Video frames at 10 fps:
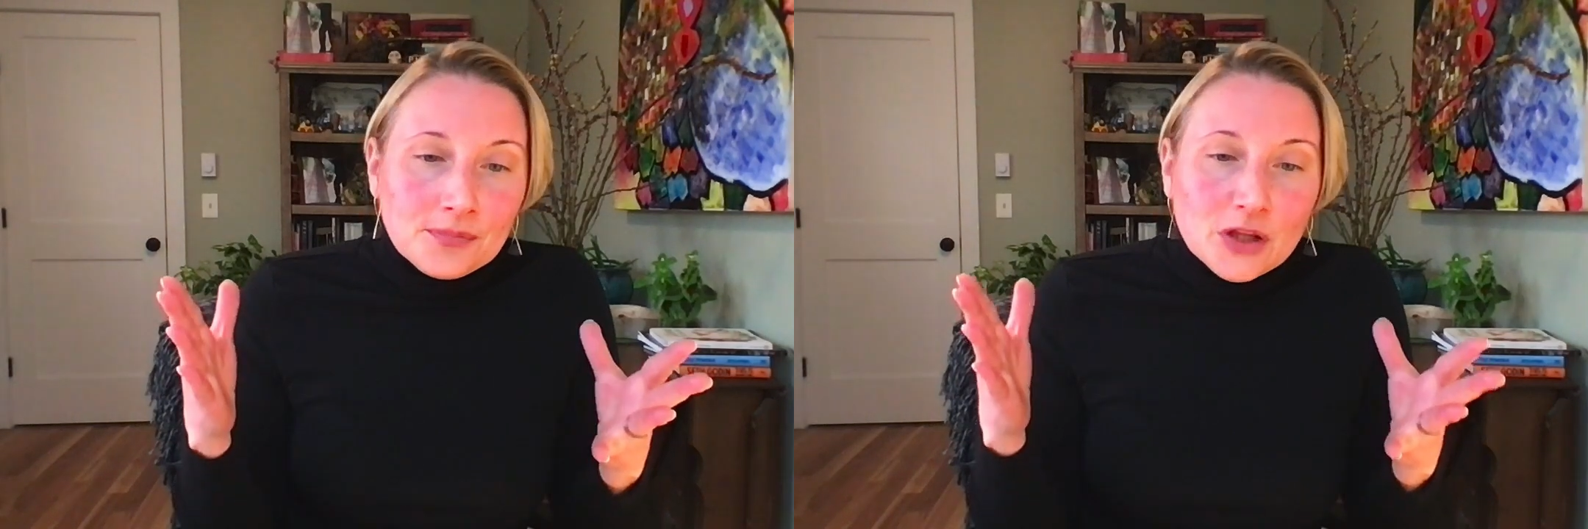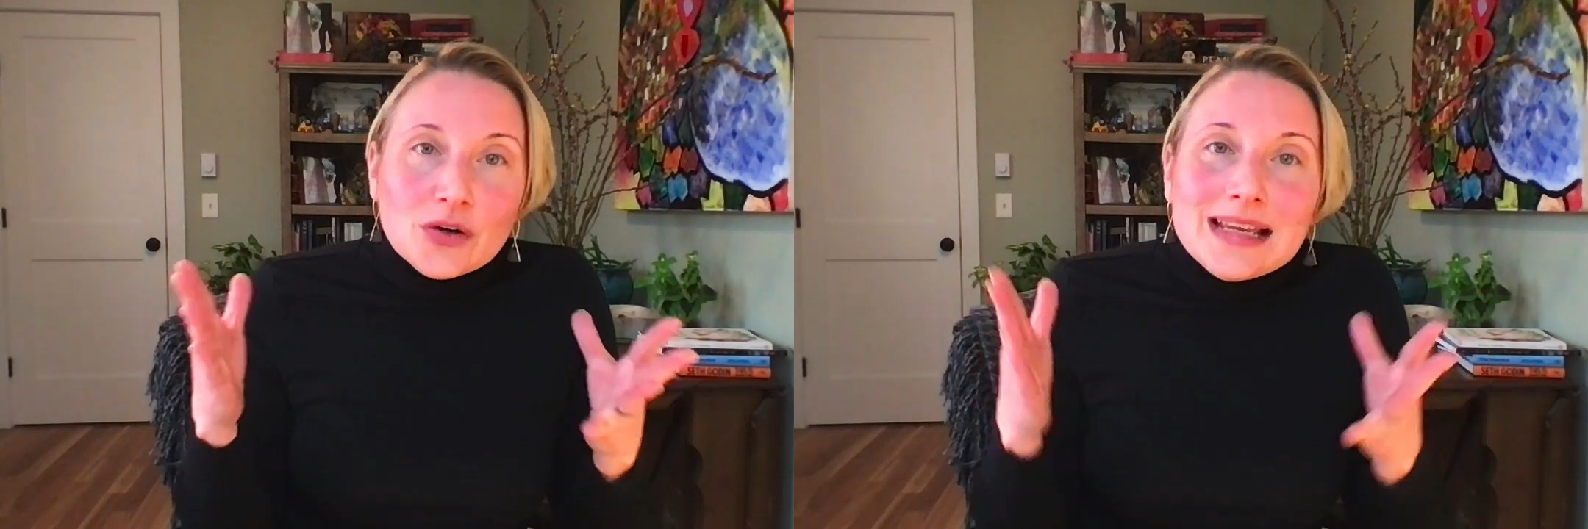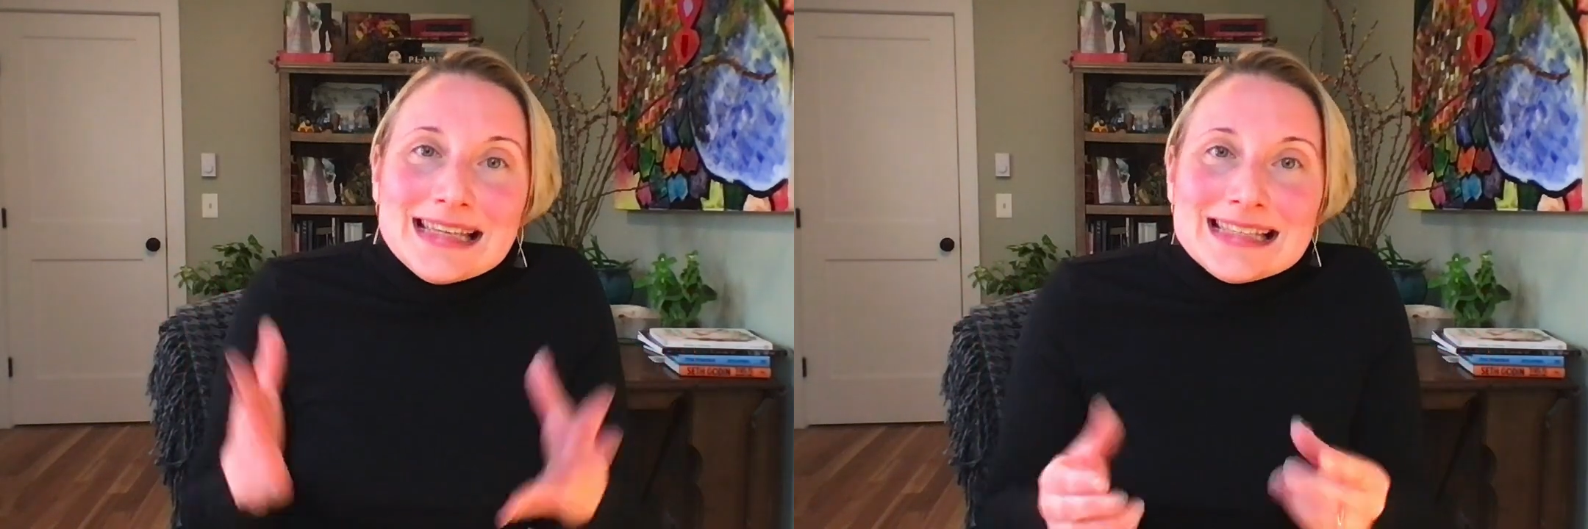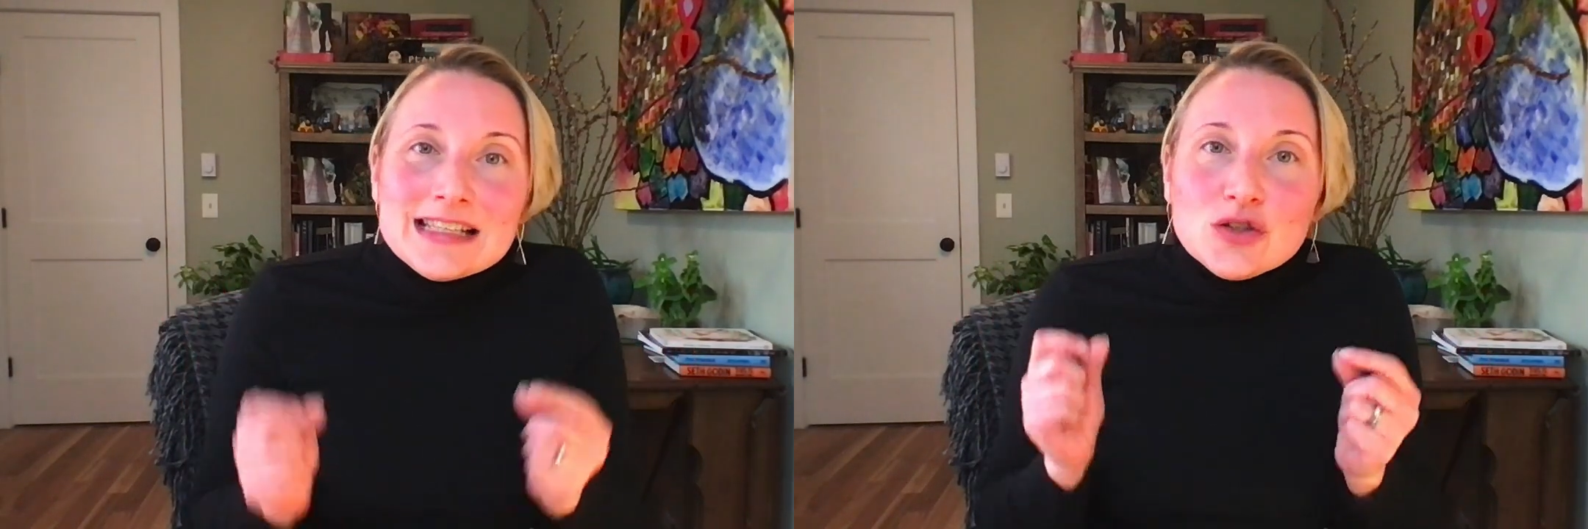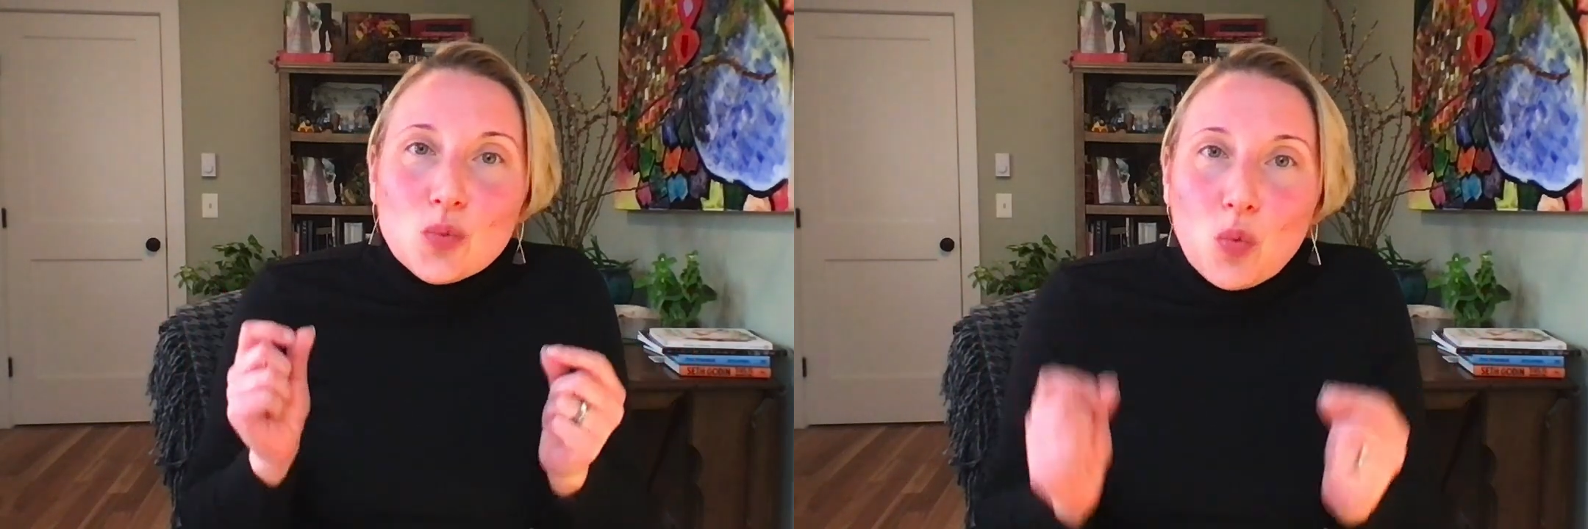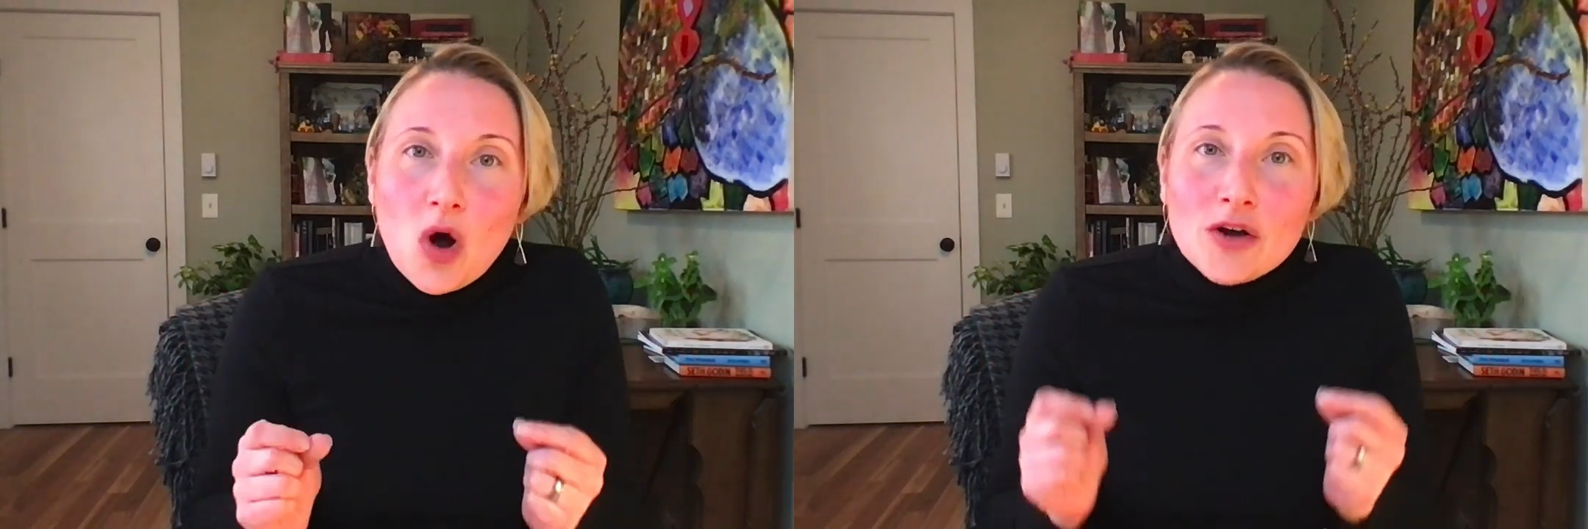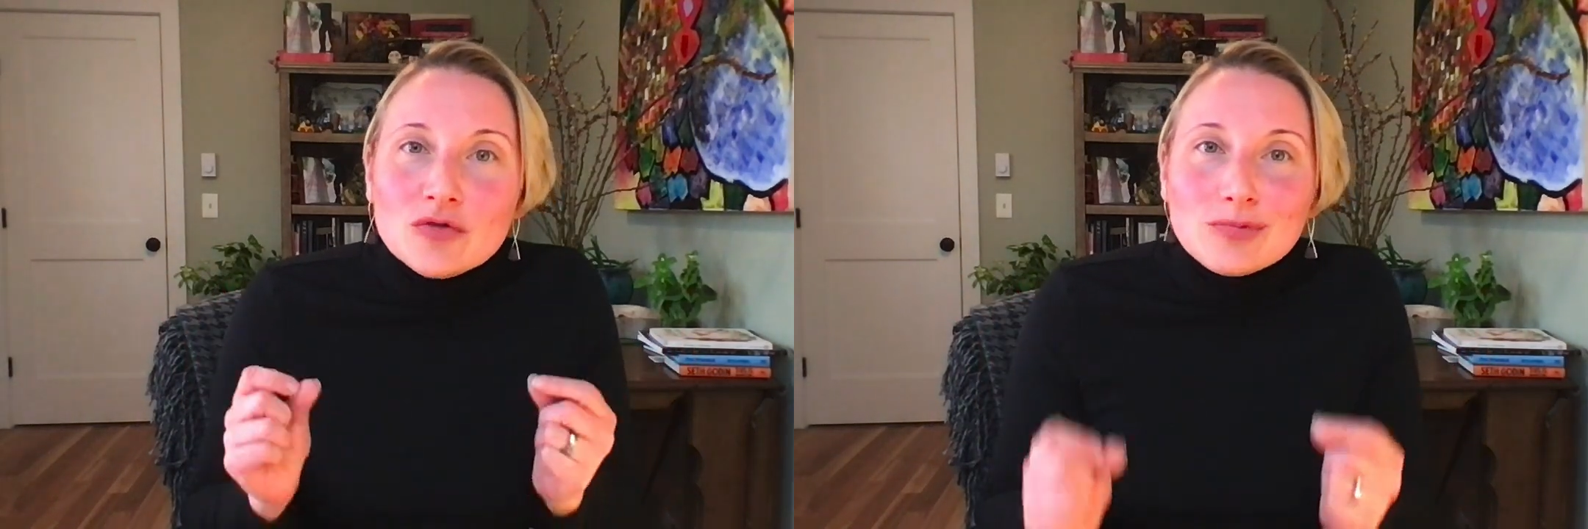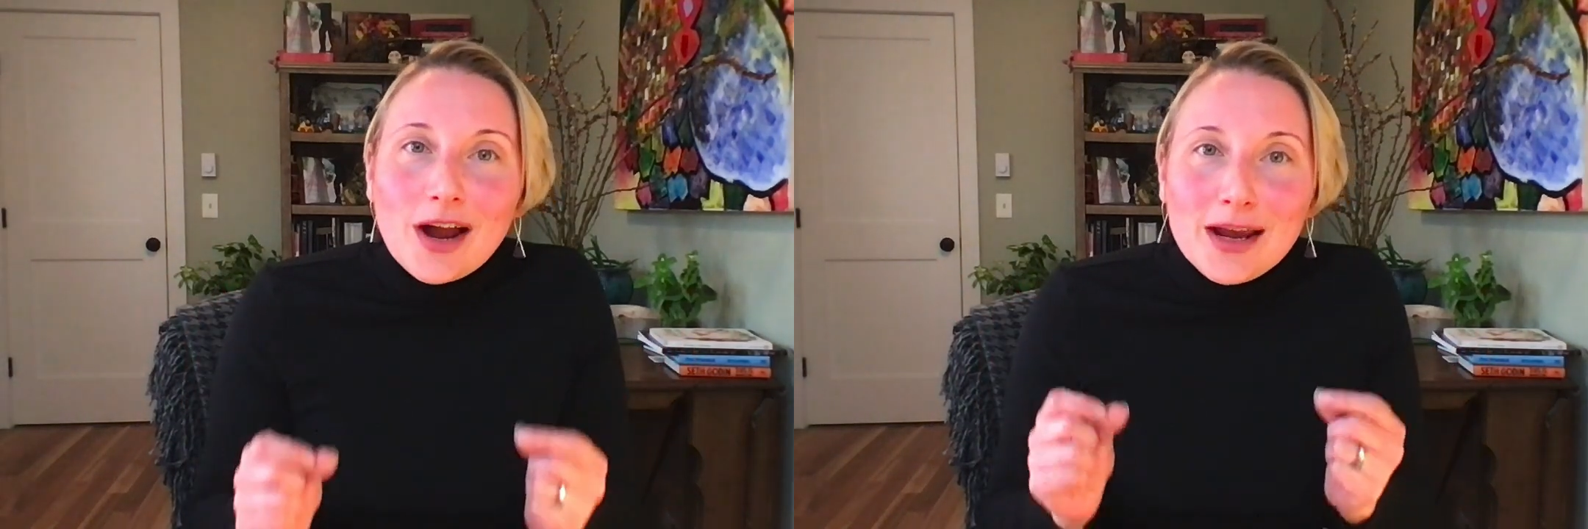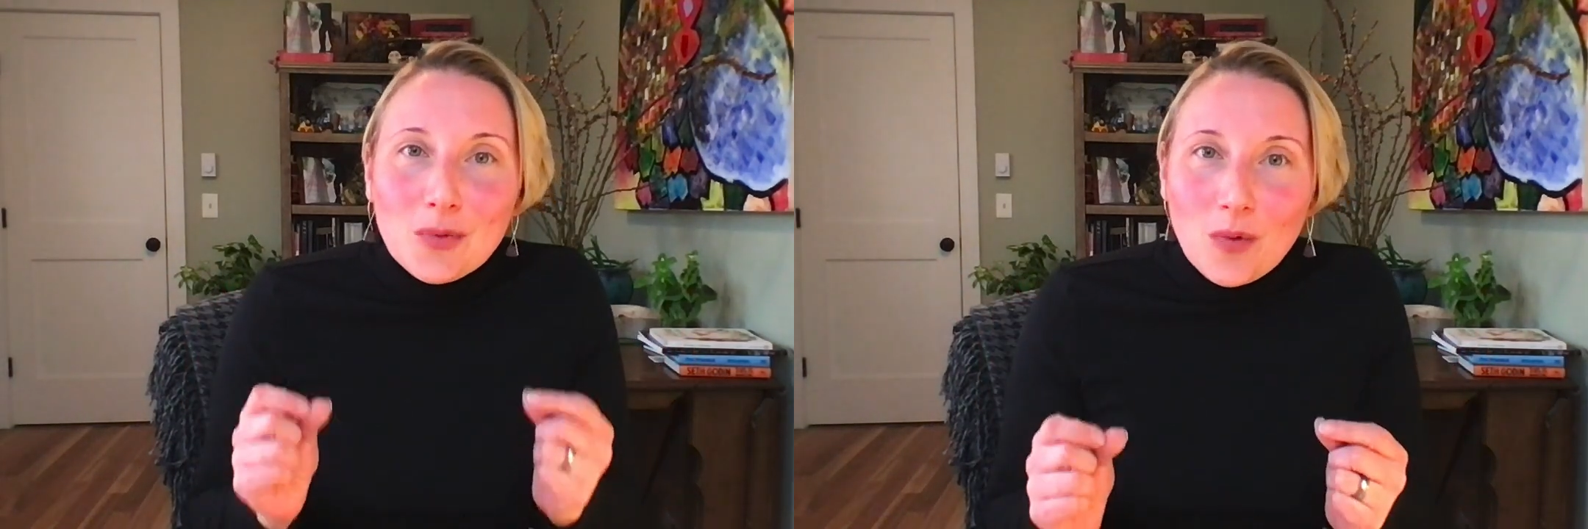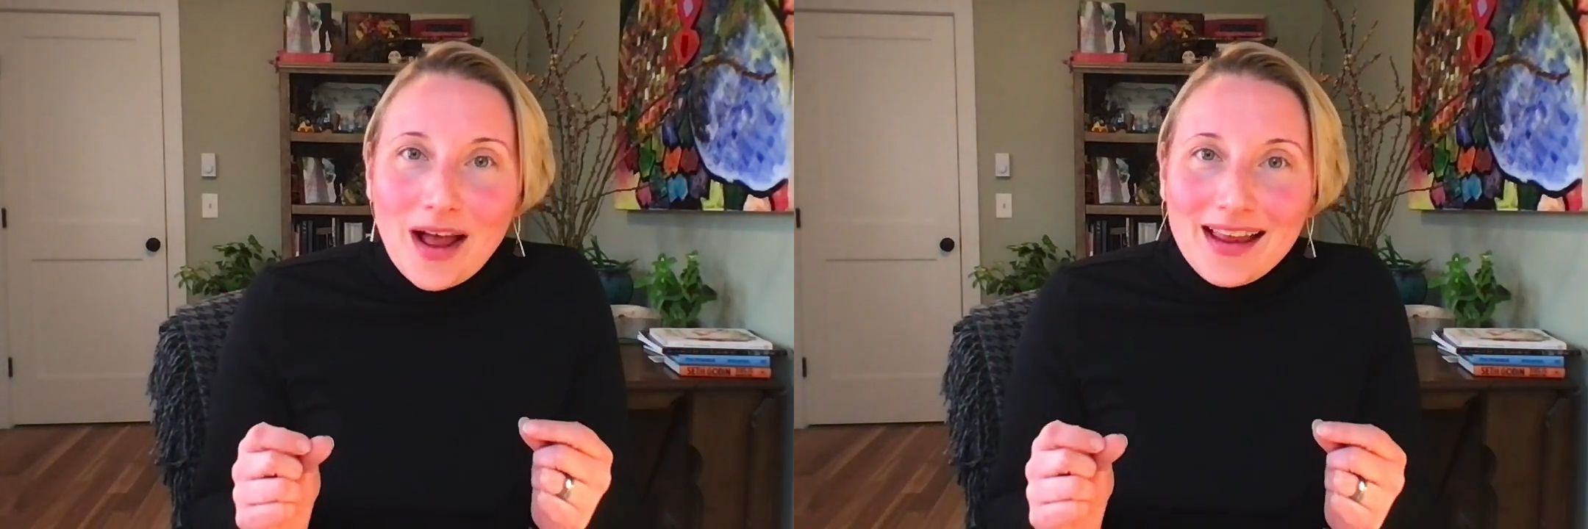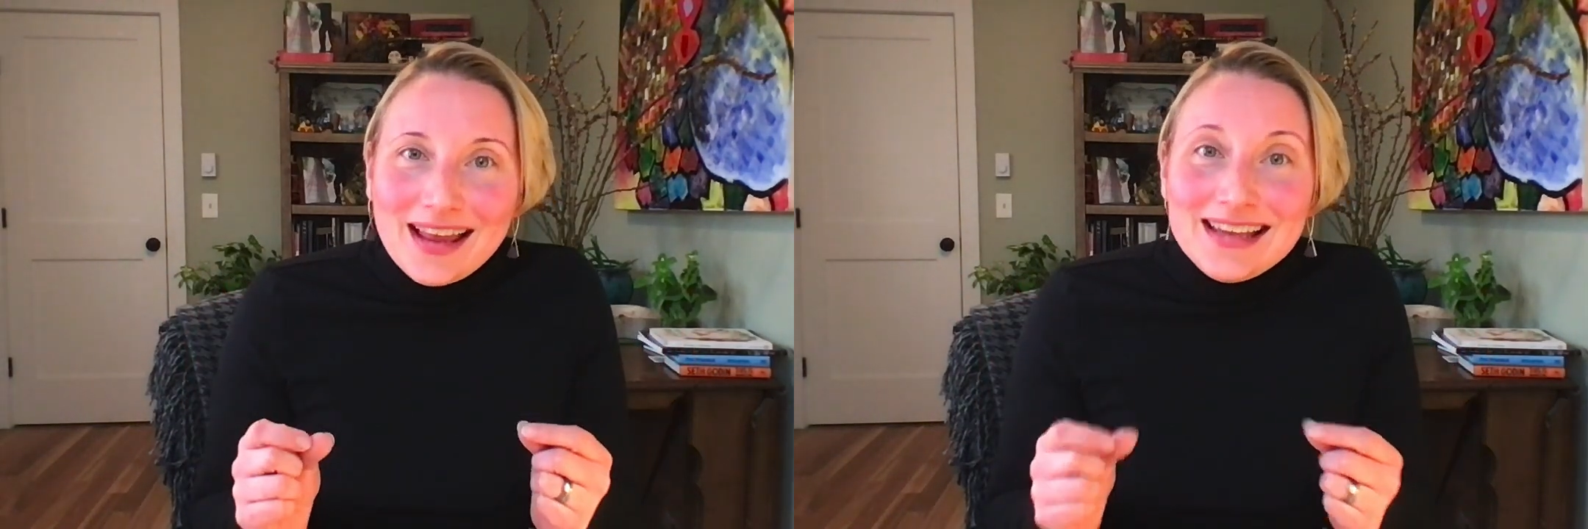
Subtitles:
there isn't one right way.